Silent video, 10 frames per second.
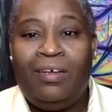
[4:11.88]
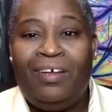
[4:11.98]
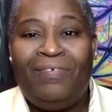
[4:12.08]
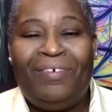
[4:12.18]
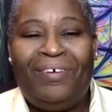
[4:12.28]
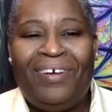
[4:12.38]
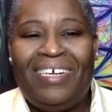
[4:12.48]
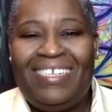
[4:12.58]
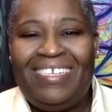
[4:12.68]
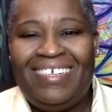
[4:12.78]
Of
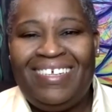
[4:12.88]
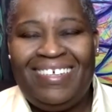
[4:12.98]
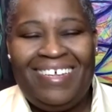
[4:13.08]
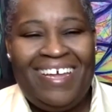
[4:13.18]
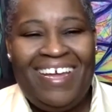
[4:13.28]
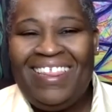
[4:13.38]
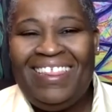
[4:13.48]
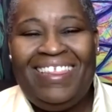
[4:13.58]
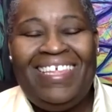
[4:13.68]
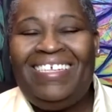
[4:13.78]
course,
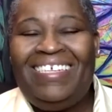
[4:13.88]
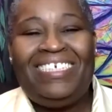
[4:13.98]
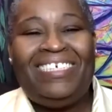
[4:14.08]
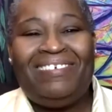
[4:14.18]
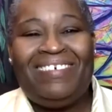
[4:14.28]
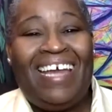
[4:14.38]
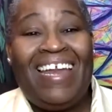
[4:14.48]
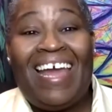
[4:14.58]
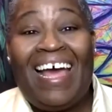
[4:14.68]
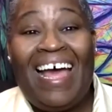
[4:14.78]
these children had
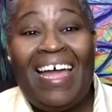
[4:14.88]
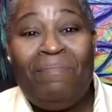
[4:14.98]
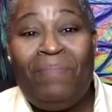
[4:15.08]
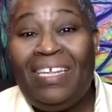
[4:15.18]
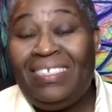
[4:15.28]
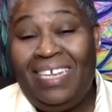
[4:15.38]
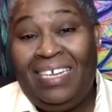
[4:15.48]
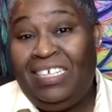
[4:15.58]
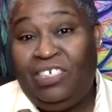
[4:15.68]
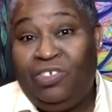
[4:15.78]
not been to
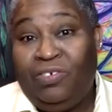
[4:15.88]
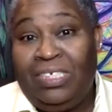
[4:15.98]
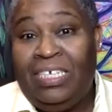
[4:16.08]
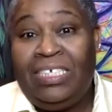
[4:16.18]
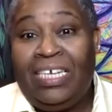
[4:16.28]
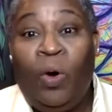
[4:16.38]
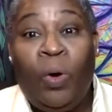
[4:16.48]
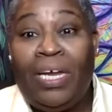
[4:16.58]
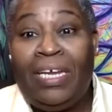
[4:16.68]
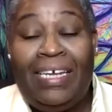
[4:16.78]
any strategic
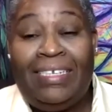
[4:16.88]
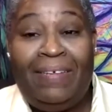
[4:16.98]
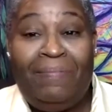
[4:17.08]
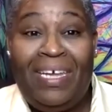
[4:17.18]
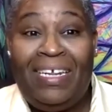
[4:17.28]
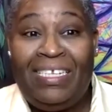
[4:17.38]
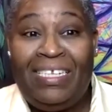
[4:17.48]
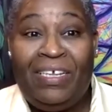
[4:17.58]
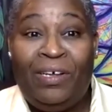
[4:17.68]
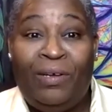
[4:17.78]
organizing meetings,
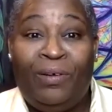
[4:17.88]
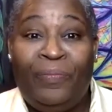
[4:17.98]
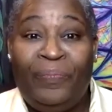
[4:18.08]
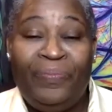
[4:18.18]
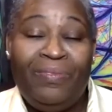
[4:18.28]
so